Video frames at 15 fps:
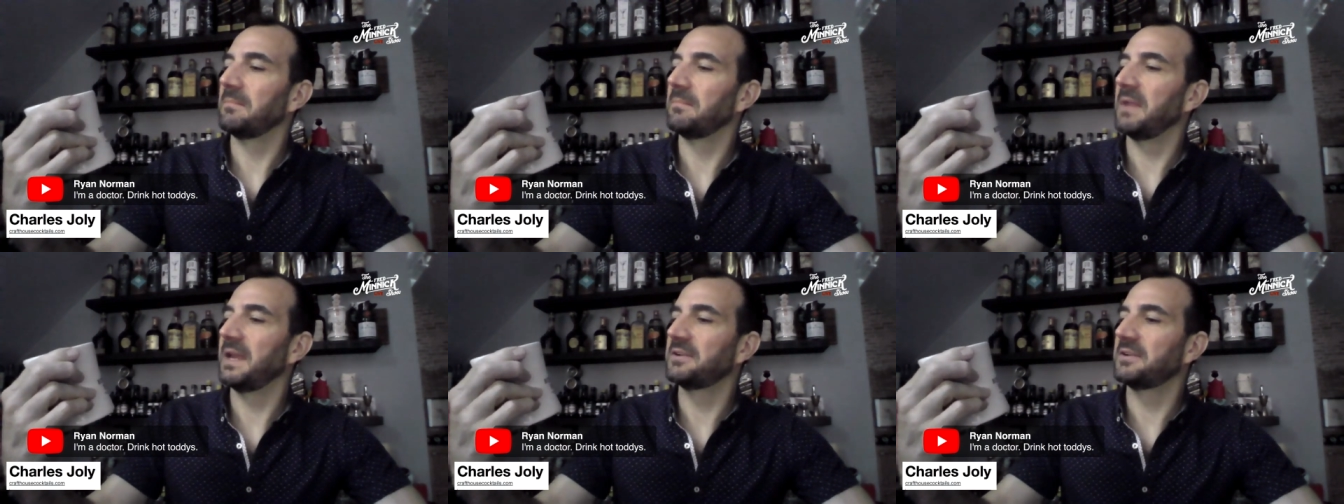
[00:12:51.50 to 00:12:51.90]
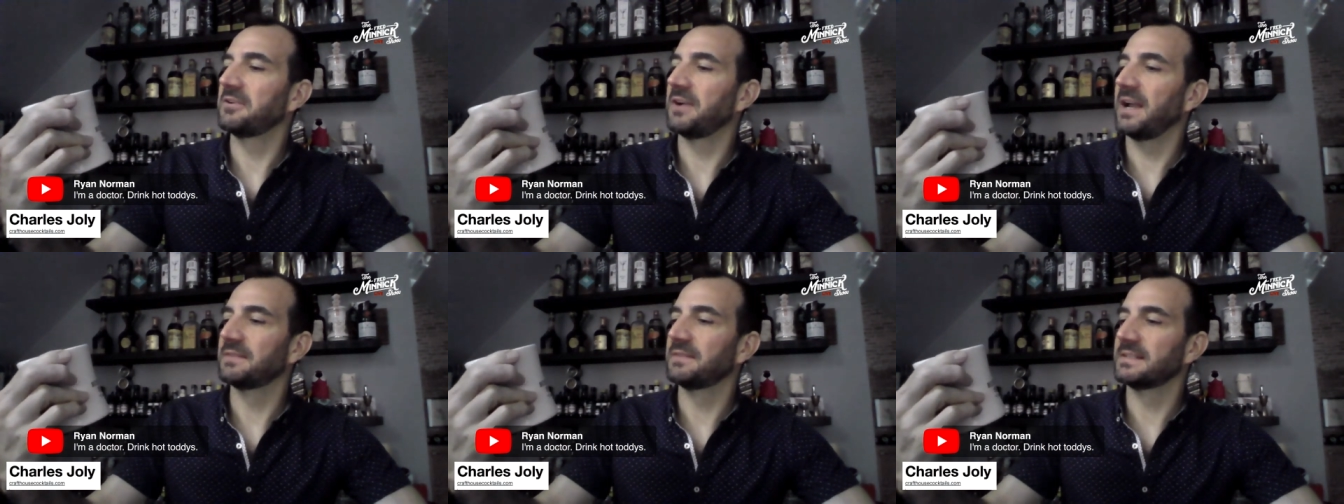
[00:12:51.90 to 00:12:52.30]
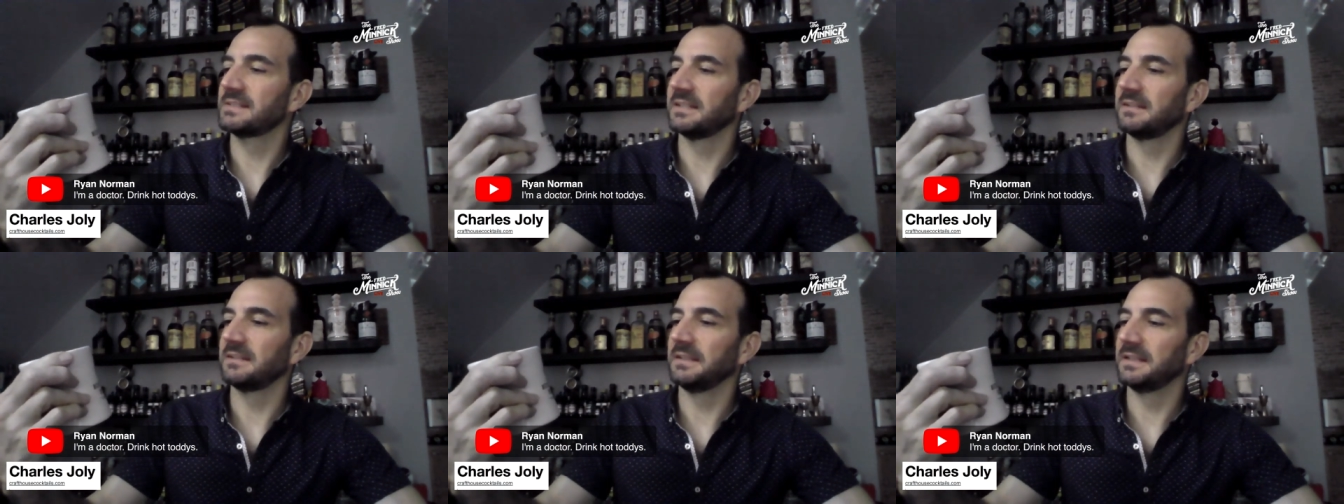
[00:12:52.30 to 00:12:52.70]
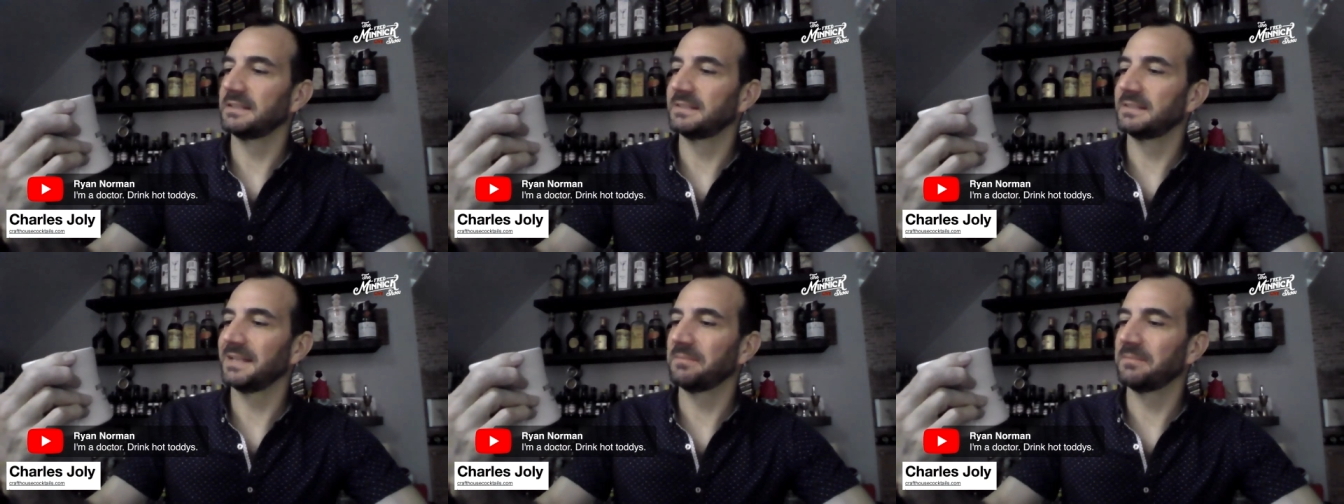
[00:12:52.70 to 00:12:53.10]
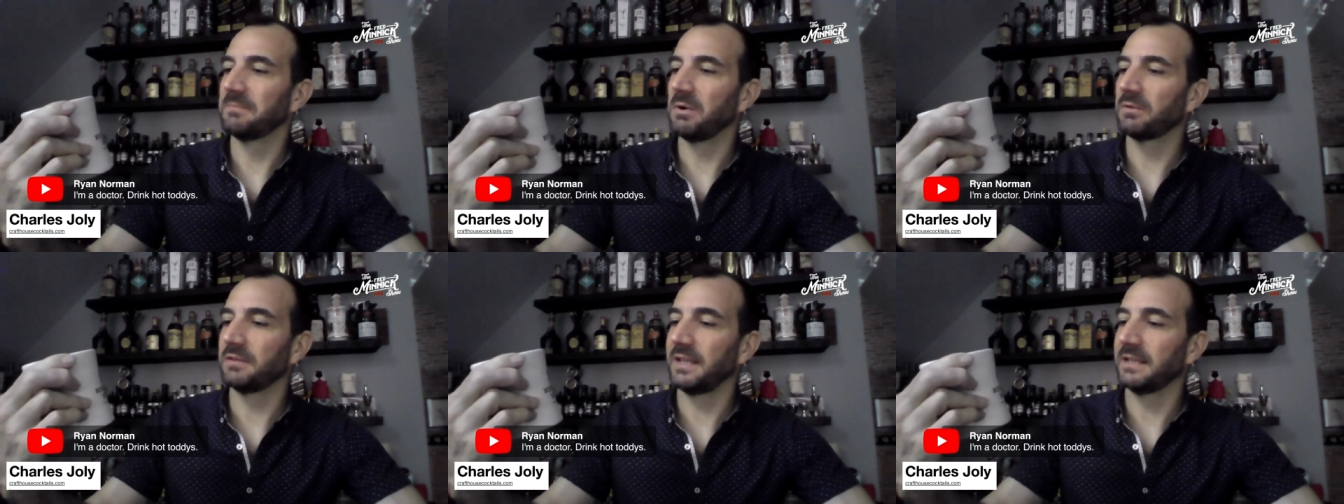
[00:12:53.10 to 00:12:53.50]
Maine Craft Distilling that says
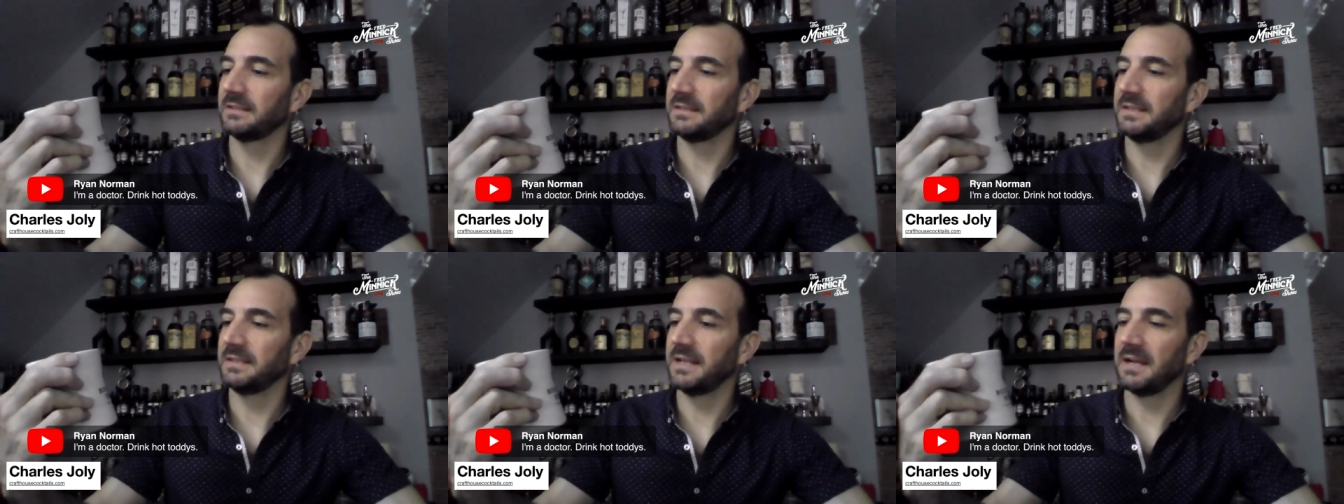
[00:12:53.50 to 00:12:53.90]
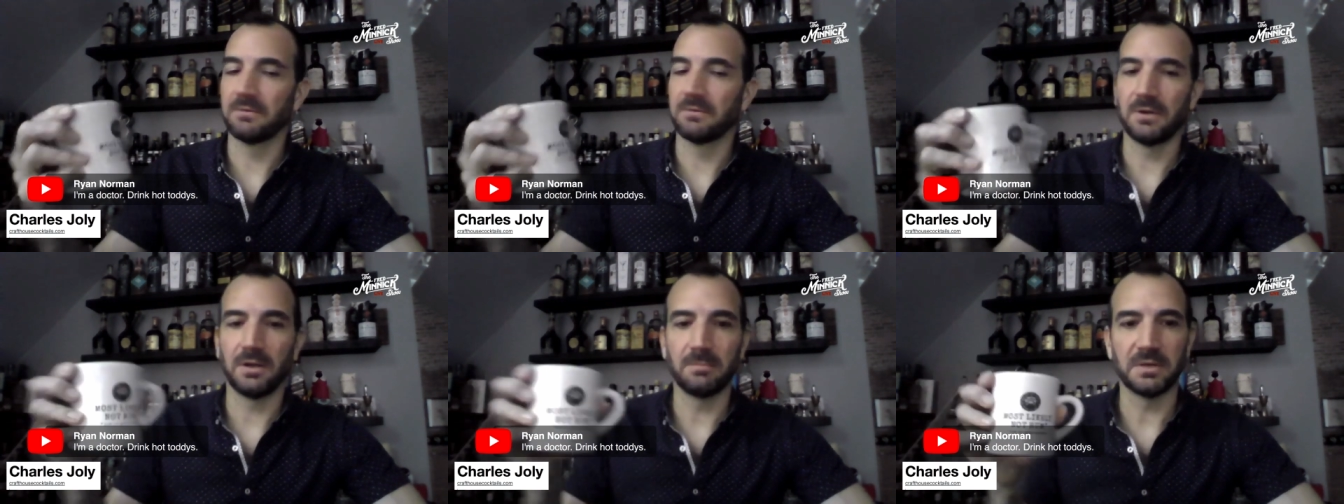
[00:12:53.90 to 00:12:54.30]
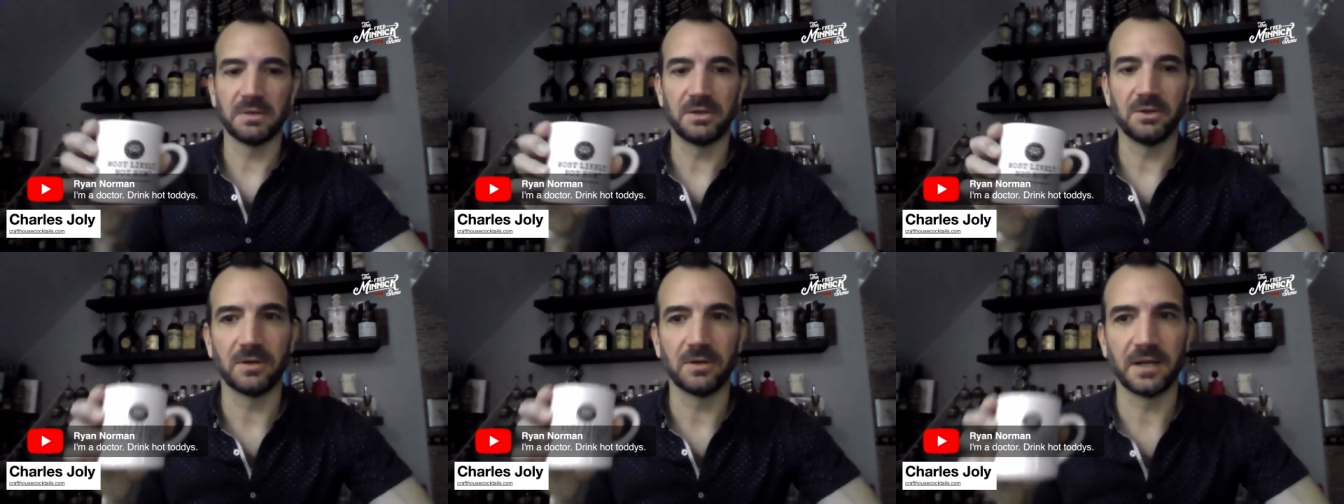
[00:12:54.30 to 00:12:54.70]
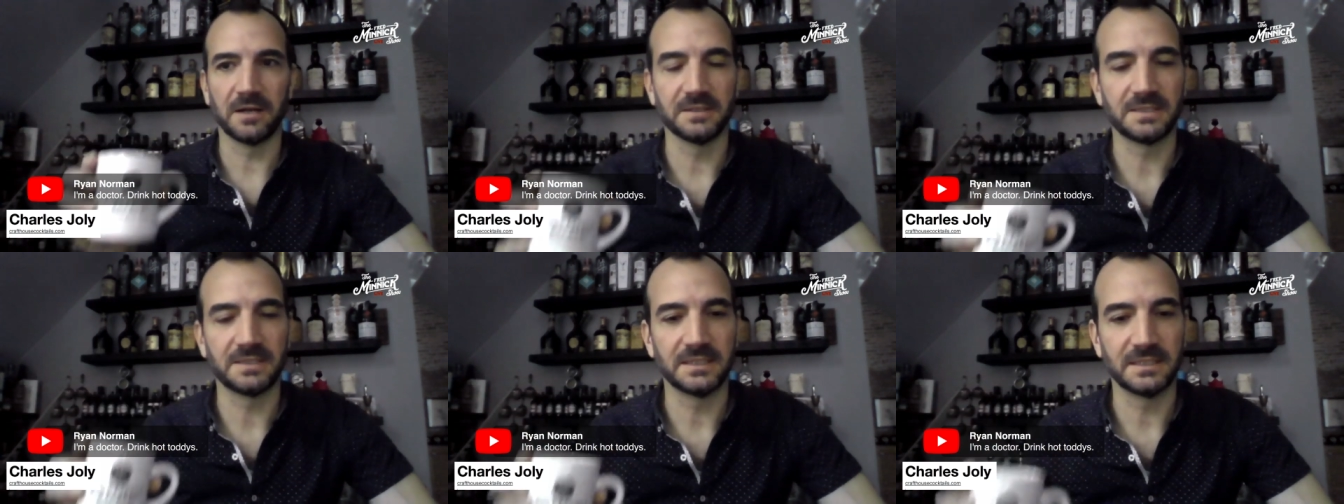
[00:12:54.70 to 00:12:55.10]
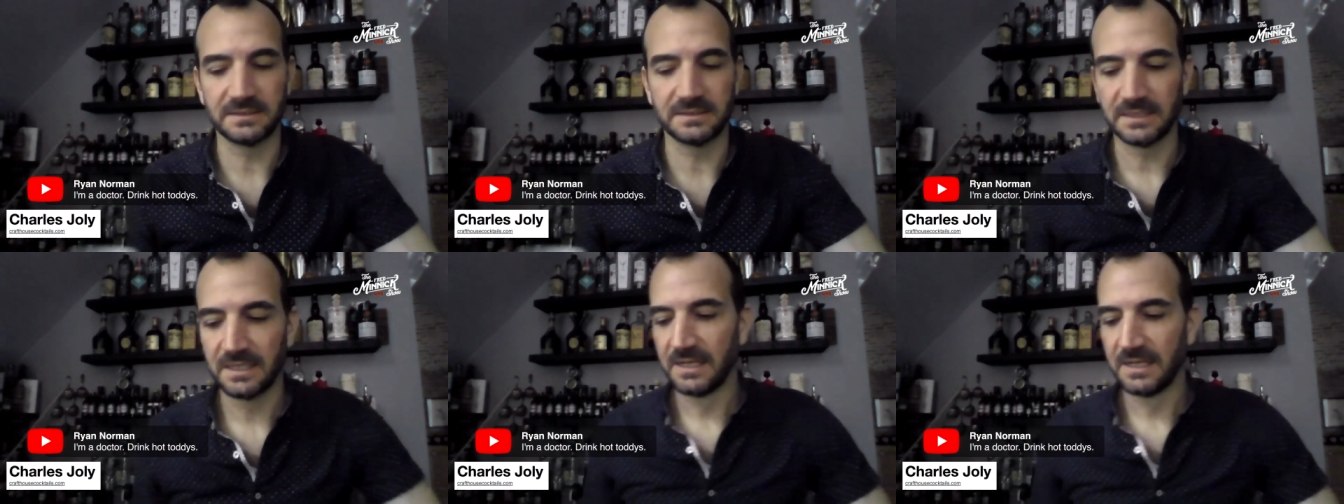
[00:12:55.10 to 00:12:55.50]
most likely not rum, but no
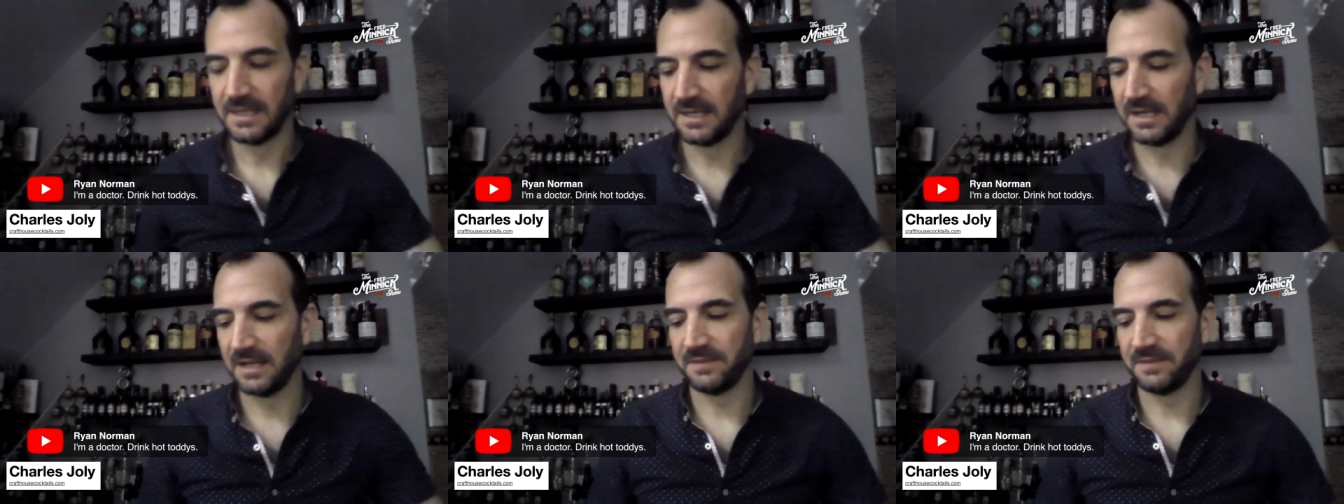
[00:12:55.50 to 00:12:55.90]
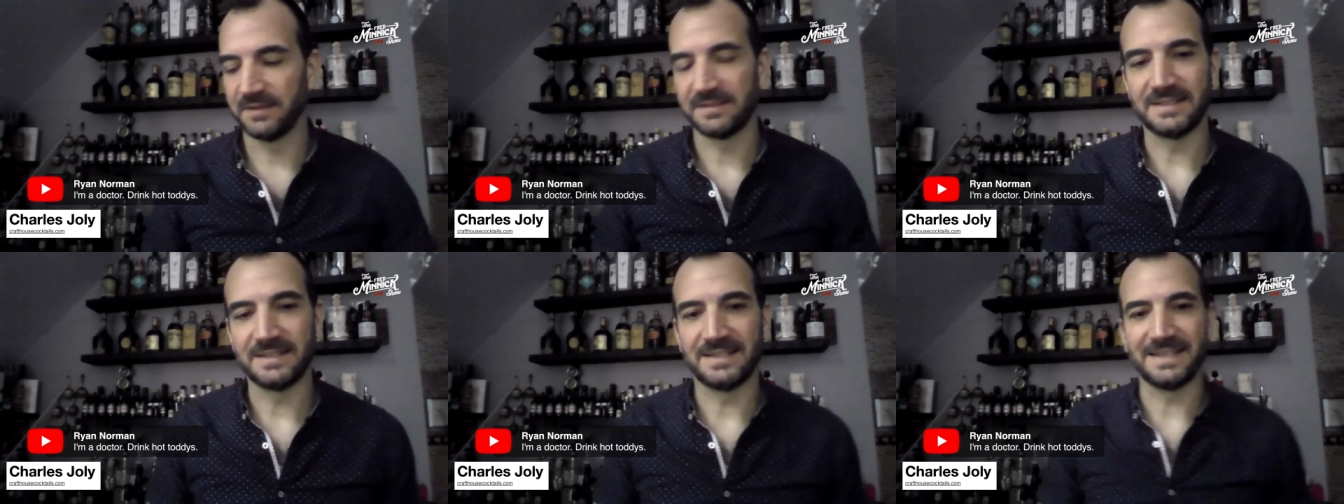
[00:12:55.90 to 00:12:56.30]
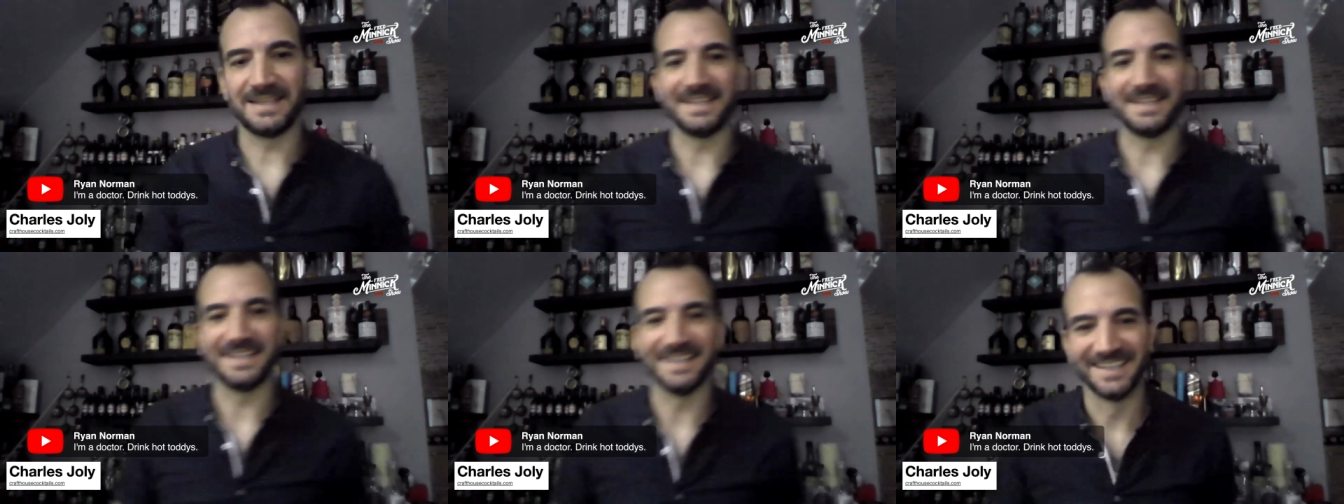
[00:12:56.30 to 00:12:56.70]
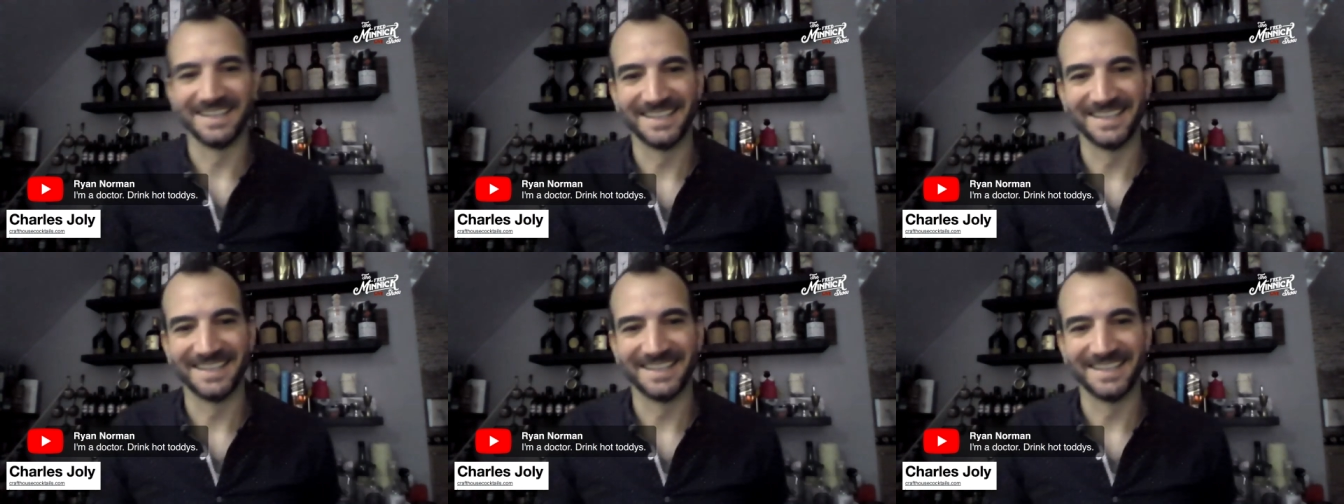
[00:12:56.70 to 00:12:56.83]
guarantees. This indeed,